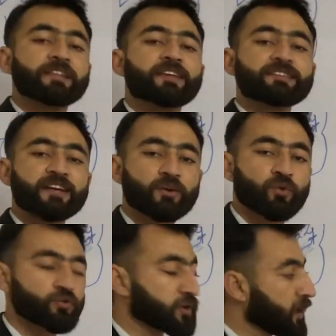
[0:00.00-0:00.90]
The second
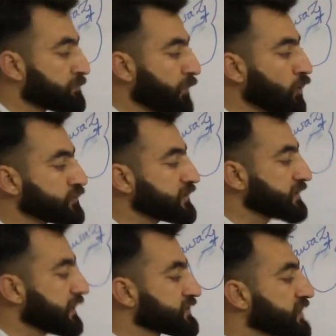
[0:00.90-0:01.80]
was compound
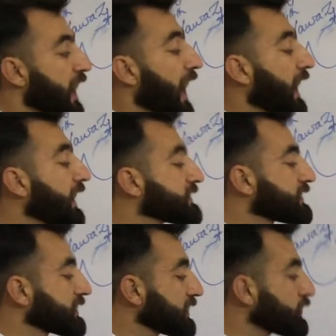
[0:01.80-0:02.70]
sentence,
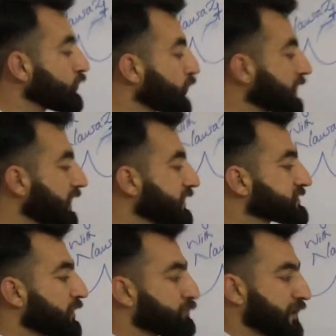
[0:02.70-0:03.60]
and the third one
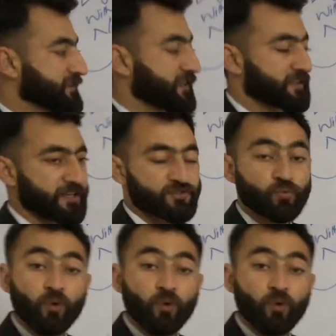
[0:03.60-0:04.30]
is complex sentence.